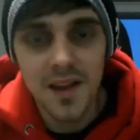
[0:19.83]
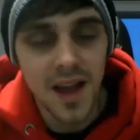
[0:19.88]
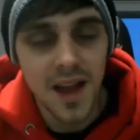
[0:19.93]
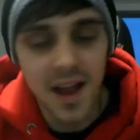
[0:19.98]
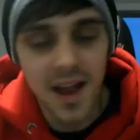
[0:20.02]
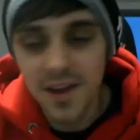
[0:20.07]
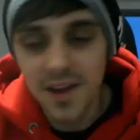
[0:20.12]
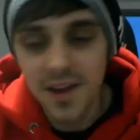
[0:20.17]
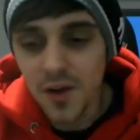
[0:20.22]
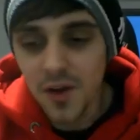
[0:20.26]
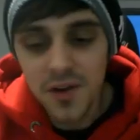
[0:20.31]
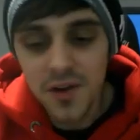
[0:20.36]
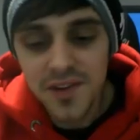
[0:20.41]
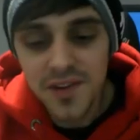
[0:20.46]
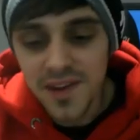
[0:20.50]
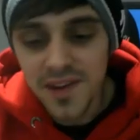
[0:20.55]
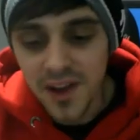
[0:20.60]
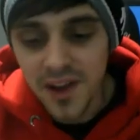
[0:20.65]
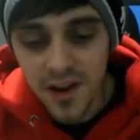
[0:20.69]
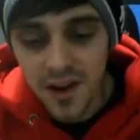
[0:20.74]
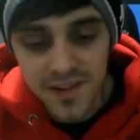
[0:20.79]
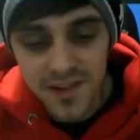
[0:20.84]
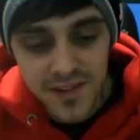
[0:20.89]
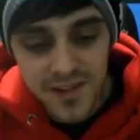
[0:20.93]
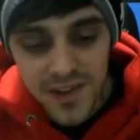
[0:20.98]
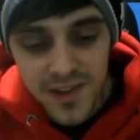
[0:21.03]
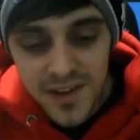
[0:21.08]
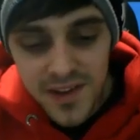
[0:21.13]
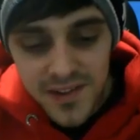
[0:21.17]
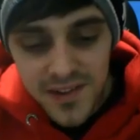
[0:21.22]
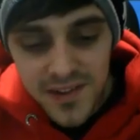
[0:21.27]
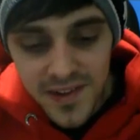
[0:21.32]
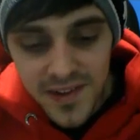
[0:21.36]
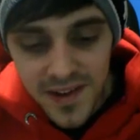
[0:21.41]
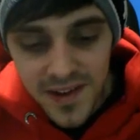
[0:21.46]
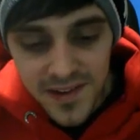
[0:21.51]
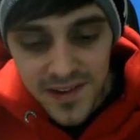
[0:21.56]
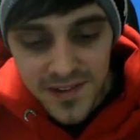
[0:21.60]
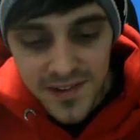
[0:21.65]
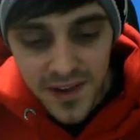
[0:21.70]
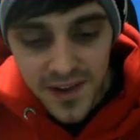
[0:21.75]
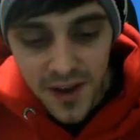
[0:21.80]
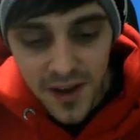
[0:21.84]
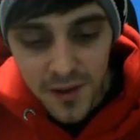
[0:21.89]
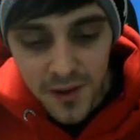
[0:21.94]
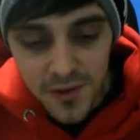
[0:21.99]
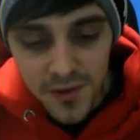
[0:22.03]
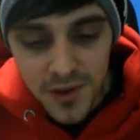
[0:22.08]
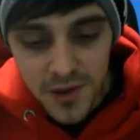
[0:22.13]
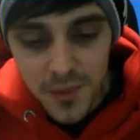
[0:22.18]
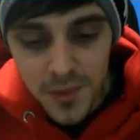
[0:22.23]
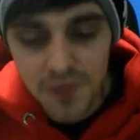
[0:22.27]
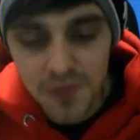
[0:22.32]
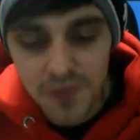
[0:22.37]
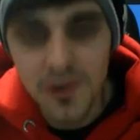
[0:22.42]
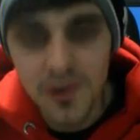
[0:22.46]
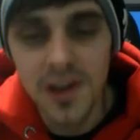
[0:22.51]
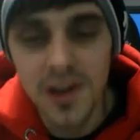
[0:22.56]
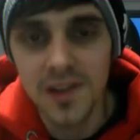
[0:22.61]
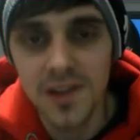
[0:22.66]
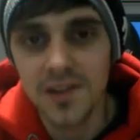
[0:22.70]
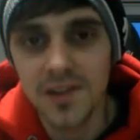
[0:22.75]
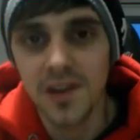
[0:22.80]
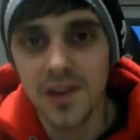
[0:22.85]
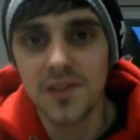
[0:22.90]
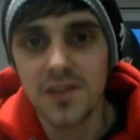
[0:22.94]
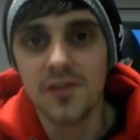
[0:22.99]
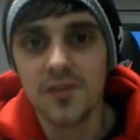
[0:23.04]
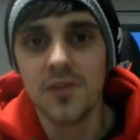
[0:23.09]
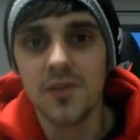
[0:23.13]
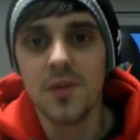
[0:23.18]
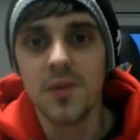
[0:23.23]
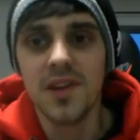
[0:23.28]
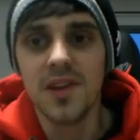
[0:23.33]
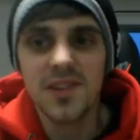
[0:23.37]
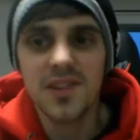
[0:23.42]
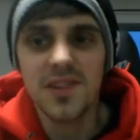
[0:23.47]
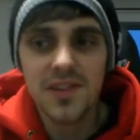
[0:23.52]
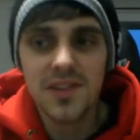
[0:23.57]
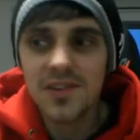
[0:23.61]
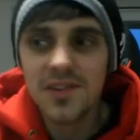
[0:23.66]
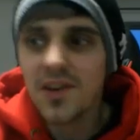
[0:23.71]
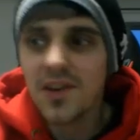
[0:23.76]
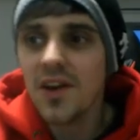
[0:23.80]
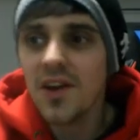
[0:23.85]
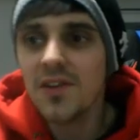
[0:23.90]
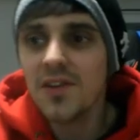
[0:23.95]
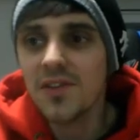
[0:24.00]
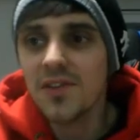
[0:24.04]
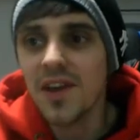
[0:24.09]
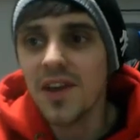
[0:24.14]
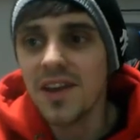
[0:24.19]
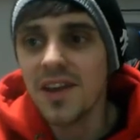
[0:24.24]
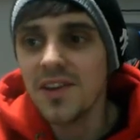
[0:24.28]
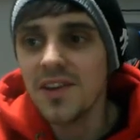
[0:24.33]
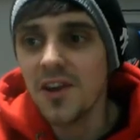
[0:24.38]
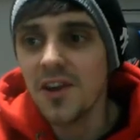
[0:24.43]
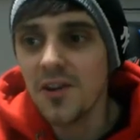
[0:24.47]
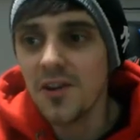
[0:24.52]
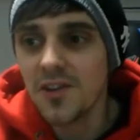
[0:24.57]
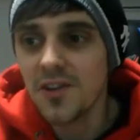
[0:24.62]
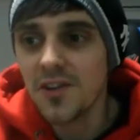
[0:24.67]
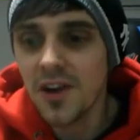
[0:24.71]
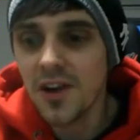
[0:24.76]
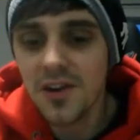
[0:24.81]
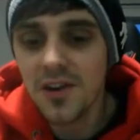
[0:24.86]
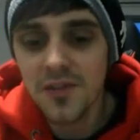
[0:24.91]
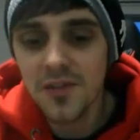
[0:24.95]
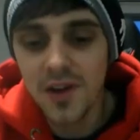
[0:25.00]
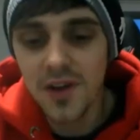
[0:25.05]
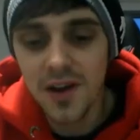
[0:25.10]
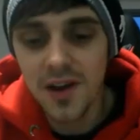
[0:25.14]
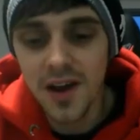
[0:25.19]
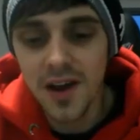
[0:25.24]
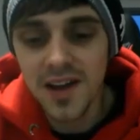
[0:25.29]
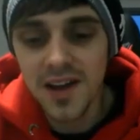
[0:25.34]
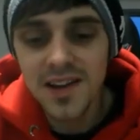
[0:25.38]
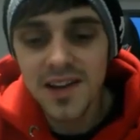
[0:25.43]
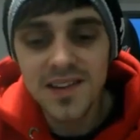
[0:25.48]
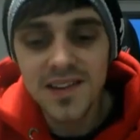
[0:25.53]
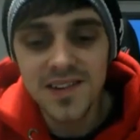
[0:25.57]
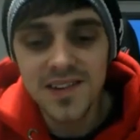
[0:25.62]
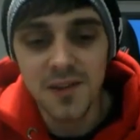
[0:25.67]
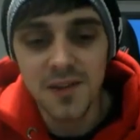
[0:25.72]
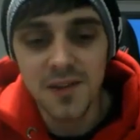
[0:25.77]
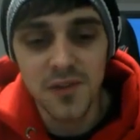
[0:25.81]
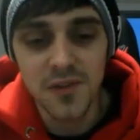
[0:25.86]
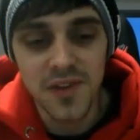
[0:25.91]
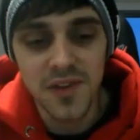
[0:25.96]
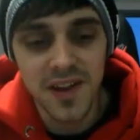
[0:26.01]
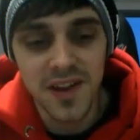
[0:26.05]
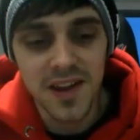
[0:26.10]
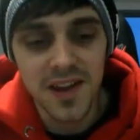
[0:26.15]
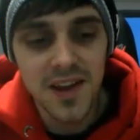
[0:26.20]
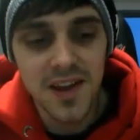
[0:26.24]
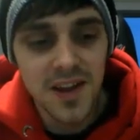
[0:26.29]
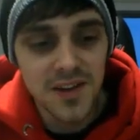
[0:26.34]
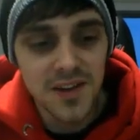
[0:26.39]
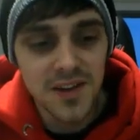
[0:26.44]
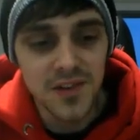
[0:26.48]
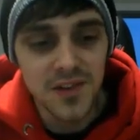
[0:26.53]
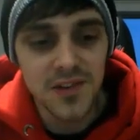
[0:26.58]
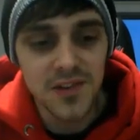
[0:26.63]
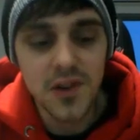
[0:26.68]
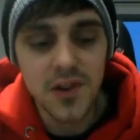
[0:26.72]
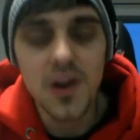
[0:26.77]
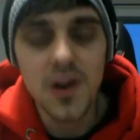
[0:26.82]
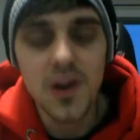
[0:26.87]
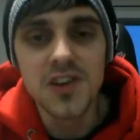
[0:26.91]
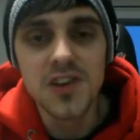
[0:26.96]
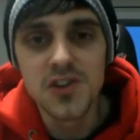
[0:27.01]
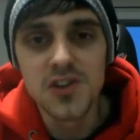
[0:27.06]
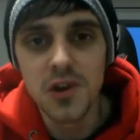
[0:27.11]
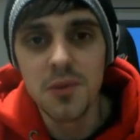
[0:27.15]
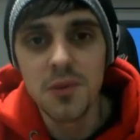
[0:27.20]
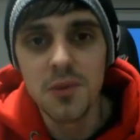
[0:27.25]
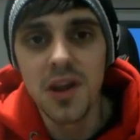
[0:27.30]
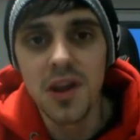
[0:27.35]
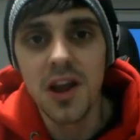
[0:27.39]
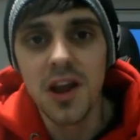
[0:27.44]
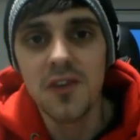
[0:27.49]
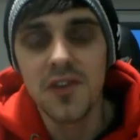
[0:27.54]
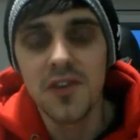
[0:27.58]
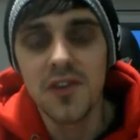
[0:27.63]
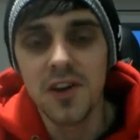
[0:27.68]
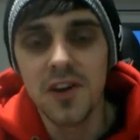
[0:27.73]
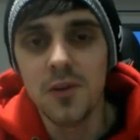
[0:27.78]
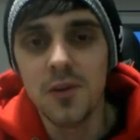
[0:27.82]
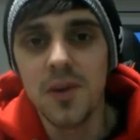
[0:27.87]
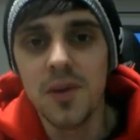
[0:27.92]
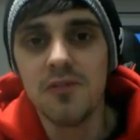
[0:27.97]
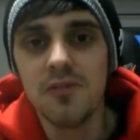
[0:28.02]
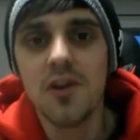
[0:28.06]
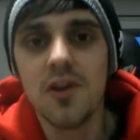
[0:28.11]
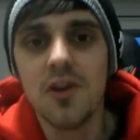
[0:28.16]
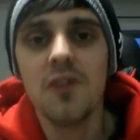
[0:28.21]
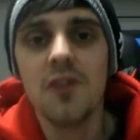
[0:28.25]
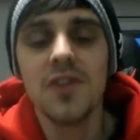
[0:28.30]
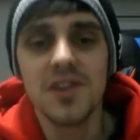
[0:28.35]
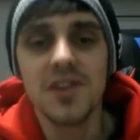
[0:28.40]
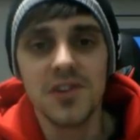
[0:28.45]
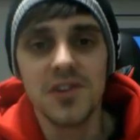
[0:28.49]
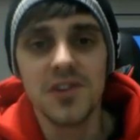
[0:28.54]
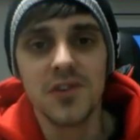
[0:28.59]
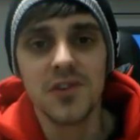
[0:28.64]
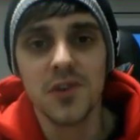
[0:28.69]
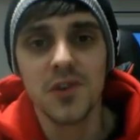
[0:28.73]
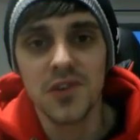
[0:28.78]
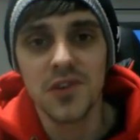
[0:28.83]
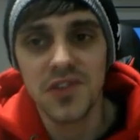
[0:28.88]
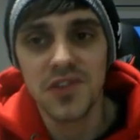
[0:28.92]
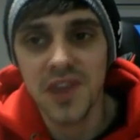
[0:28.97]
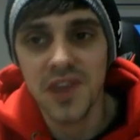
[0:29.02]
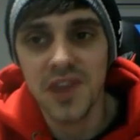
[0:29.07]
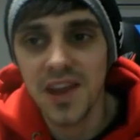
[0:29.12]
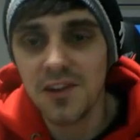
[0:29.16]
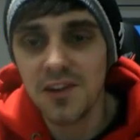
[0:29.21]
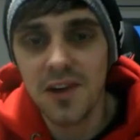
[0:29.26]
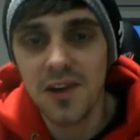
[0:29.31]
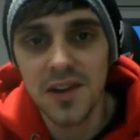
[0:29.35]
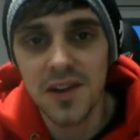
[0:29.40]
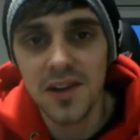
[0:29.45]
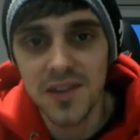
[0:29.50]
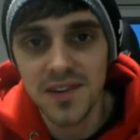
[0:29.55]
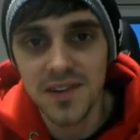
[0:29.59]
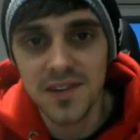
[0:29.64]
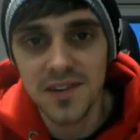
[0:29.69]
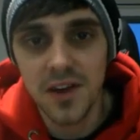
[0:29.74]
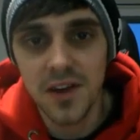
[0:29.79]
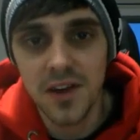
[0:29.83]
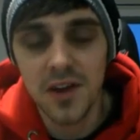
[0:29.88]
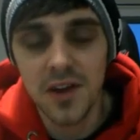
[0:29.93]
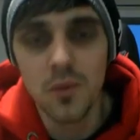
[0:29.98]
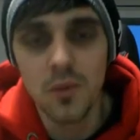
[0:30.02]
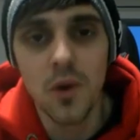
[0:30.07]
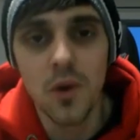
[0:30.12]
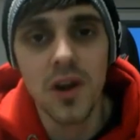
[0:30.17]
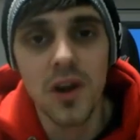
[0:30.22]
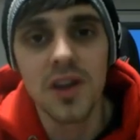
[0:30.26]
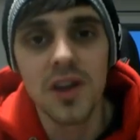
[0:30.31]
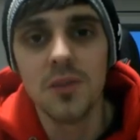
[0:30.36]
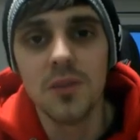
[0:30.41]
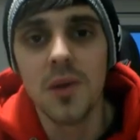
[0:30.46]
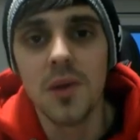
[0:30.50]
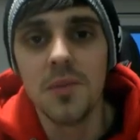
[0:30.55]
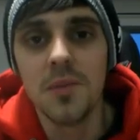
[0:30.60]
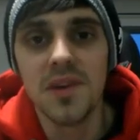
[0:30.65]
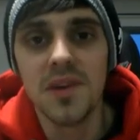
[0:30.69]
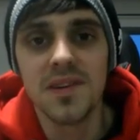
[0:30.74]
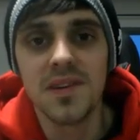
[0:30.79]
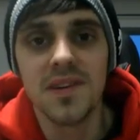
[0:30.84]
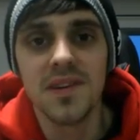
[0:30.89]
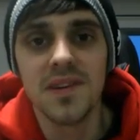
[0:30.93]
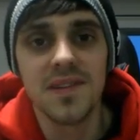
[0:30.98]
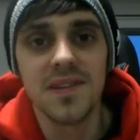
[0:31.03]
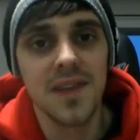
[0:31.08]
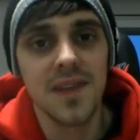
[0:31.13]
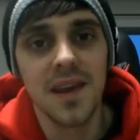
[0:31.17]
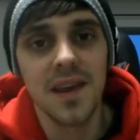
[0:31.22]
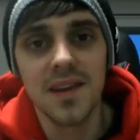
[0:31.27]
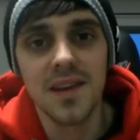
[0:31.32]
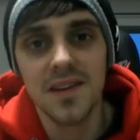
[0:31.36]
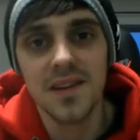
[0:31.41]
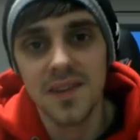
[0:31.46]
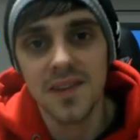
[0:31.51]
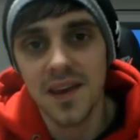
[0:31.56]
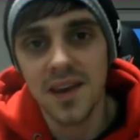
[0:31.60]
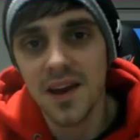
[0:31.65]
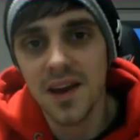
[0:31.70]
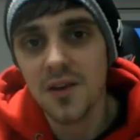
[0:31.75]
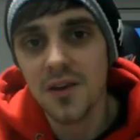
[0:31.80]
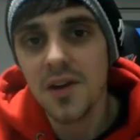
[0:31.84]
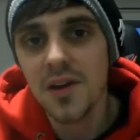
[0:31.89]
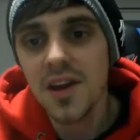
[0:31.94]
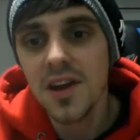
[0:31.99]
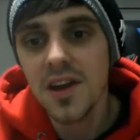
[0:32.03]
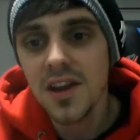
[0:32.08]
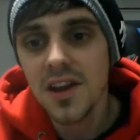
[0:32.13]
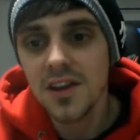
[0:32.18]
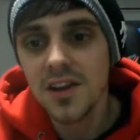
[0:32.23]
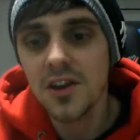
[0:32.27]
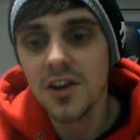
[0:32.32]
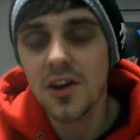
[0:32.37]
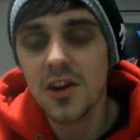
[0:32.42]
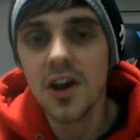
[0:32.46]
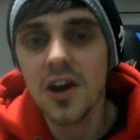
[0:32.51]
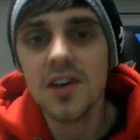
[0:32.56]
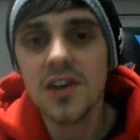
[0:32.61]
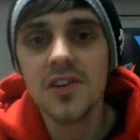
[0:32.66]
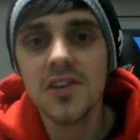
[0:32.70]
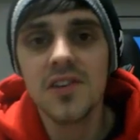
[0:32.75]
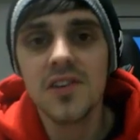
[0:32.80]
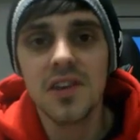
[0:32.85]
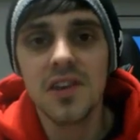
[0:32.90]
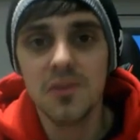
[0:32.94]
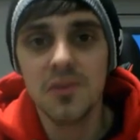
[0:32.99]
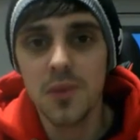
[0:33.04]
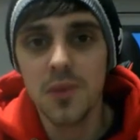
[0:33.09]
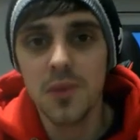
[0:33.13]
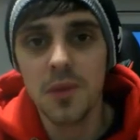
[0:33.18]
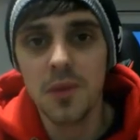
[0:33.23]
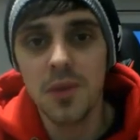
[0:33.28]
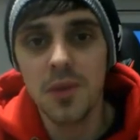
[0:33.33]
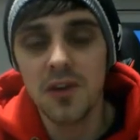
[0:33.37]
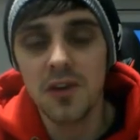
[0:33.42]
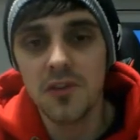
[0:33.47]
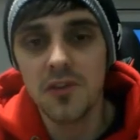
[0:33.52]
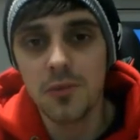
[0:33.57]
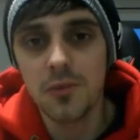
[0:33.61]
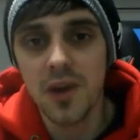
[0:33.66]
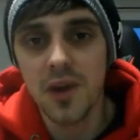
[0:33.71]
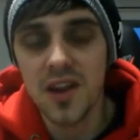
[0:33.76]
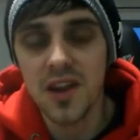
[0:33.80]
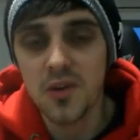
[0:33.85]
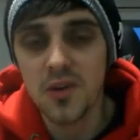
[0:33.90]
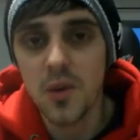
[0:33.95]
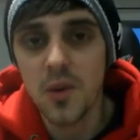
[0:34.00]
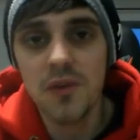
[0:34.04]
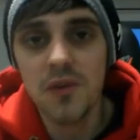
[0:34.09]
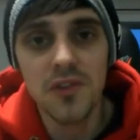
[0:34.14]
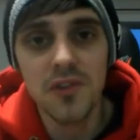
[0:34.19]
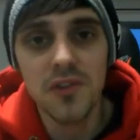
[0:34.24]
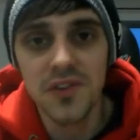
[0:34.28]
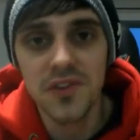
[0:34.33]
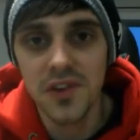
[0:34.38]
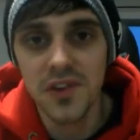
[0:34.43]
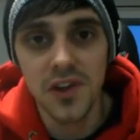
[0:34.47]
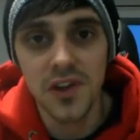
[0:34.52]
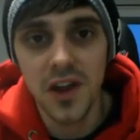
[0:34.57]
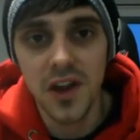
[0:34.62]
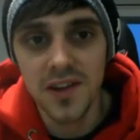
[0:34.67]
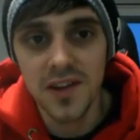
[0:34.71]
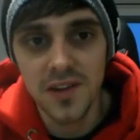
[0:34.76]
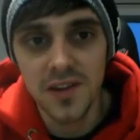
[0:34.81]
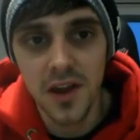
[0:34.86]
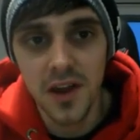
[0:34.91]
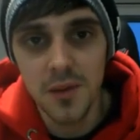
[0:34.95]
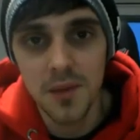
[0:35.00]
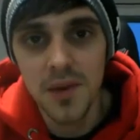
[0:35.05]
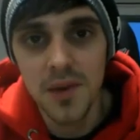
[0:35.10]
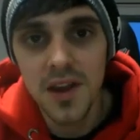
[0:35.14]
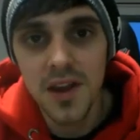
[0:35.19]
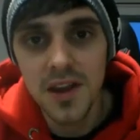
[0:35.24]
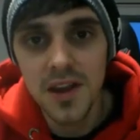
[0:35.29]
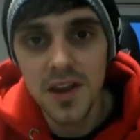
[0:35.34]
And honestly, guys, this is going to be really exciting for me. It's just kind of like, I need something to start enjoying my life a little bit rather than just sort of staying around inside and working on my business day in and day out. It kind of just gives me a bit of a break, whether it's at night time.